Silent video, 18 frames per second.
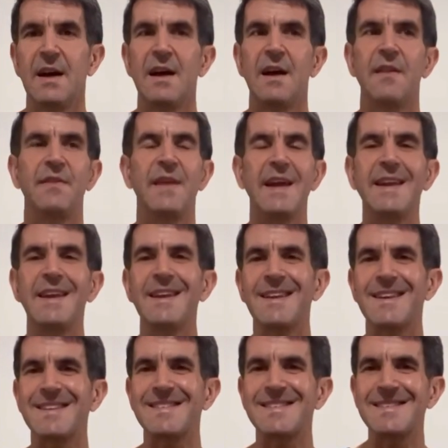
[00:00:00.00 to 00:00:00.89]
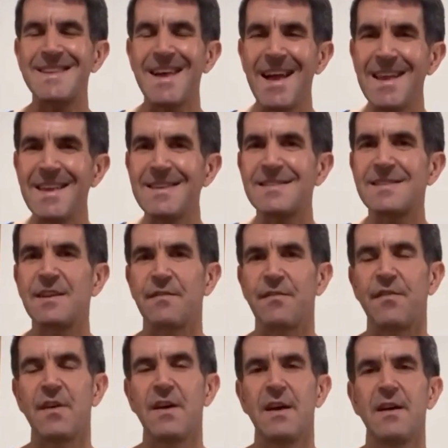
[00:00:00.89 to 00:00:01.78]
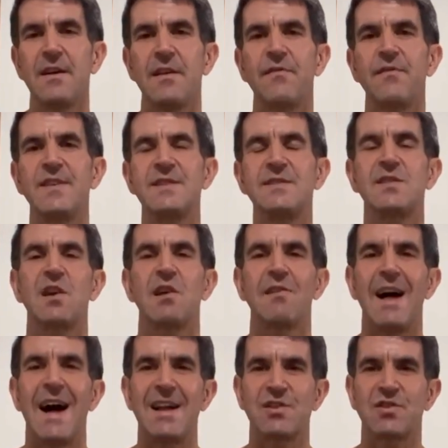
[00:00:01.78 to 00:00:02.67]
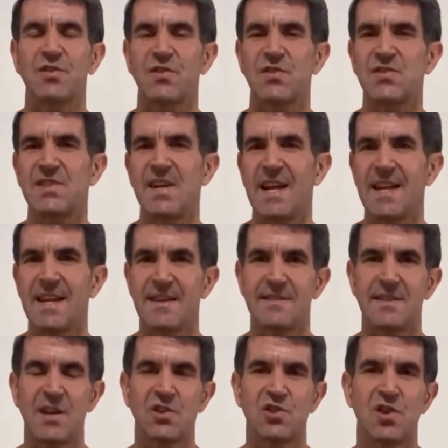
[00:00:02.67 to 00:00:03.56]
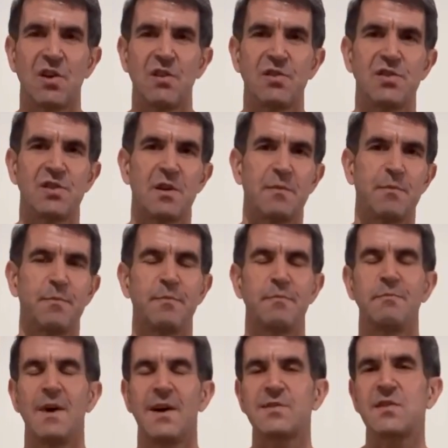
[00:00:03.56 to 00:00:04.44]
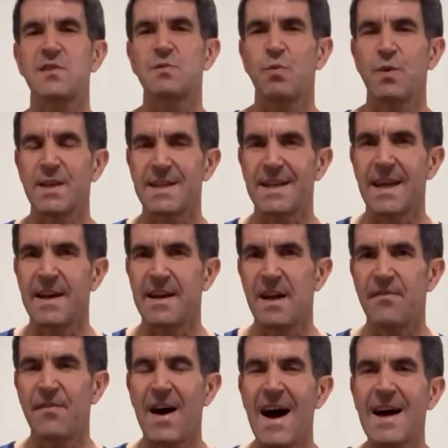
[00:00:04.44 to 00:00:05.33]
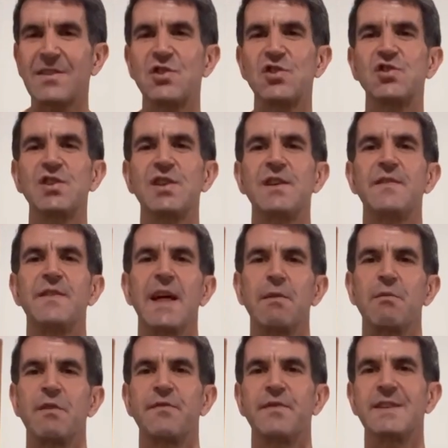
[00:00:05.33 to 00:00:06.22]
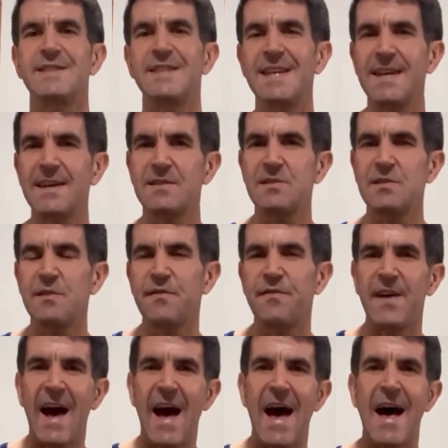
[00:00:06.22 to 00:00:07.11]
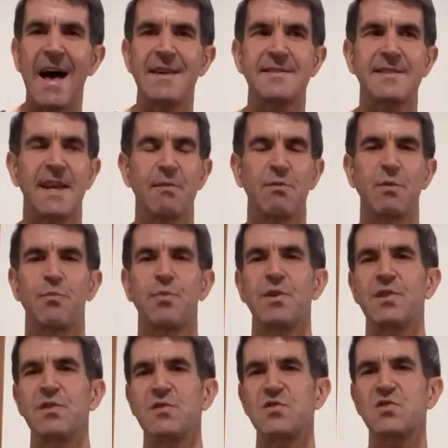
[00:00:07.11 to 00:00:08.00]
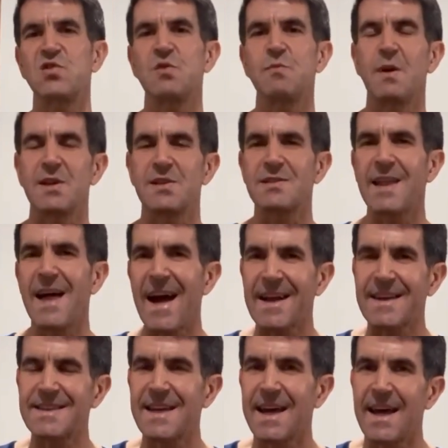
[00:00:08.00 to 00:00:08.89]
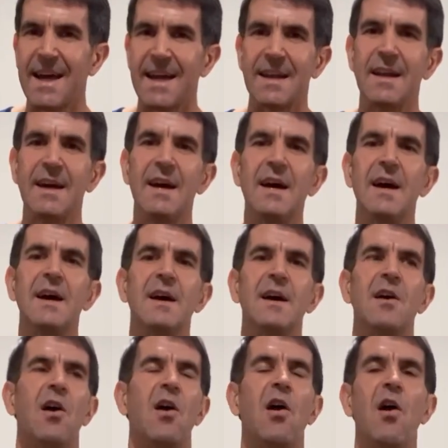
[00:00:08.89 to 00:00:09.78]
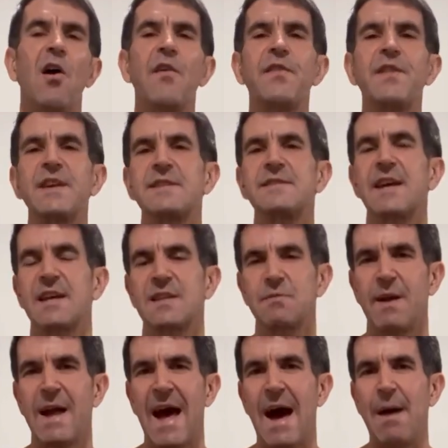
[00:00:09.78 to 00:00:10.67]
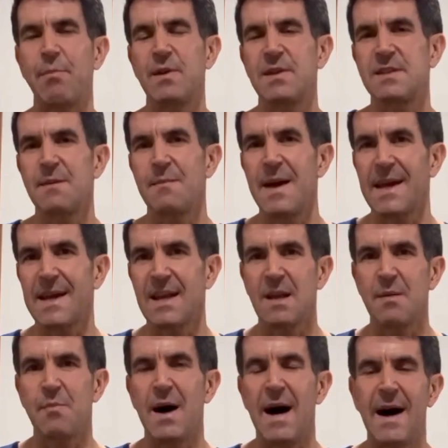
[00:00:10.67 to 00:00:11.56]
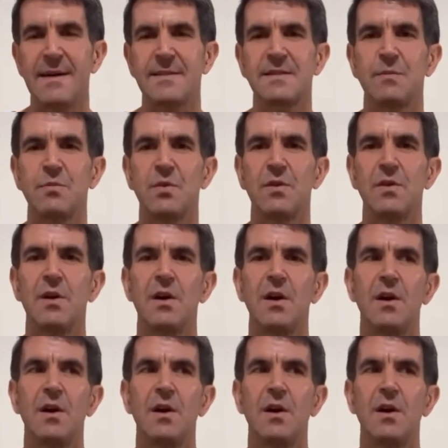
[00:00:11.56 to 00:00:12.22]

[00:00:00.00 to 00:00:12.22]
They did extensive physiological studies that showed your muscles wouldn't get enough oxygen, they would fatigue too fast, they would produce too much lactate. All these things would happen to make it impossible.